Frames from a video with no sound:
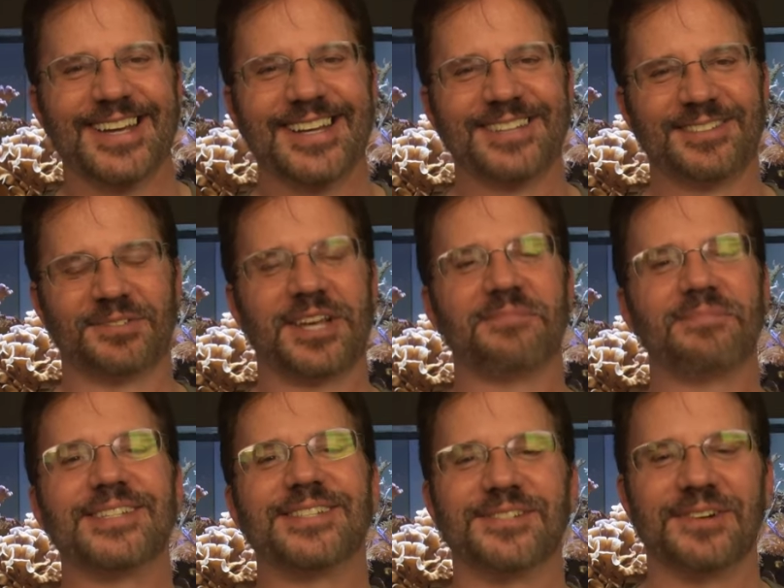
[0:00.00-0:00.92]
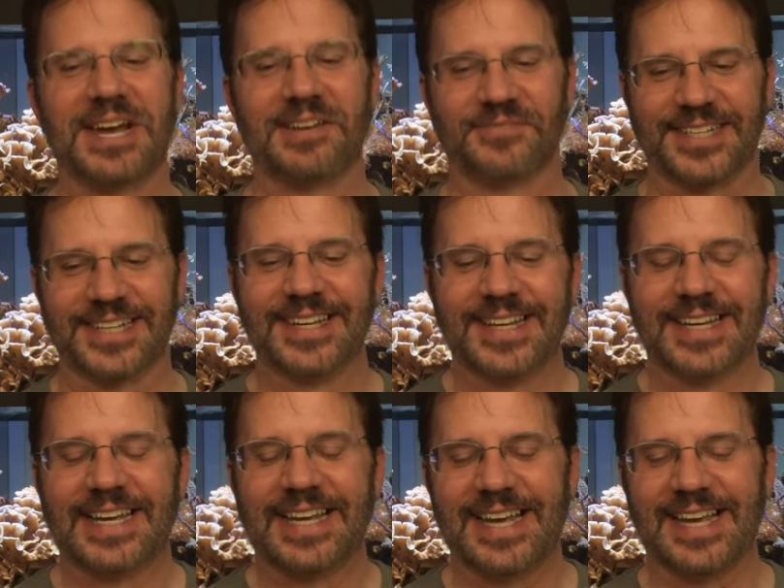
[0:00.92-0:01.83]
without being too graphic.
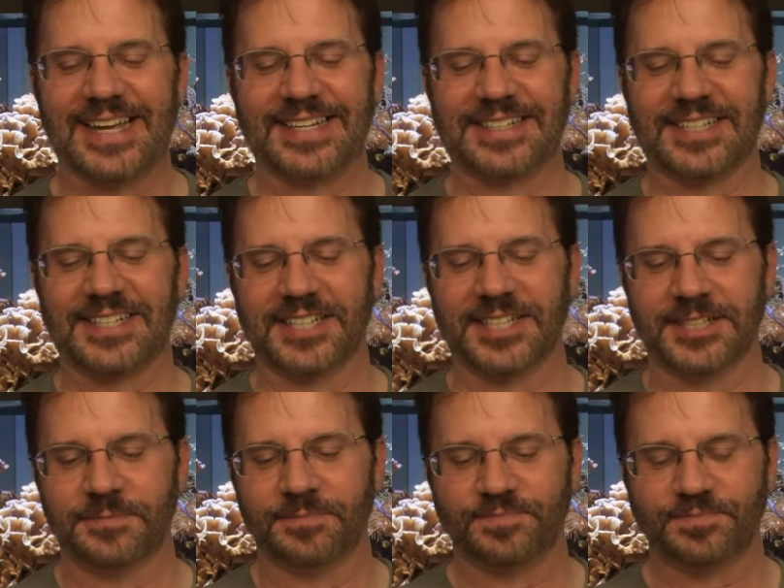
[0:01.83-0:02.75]
And, uh,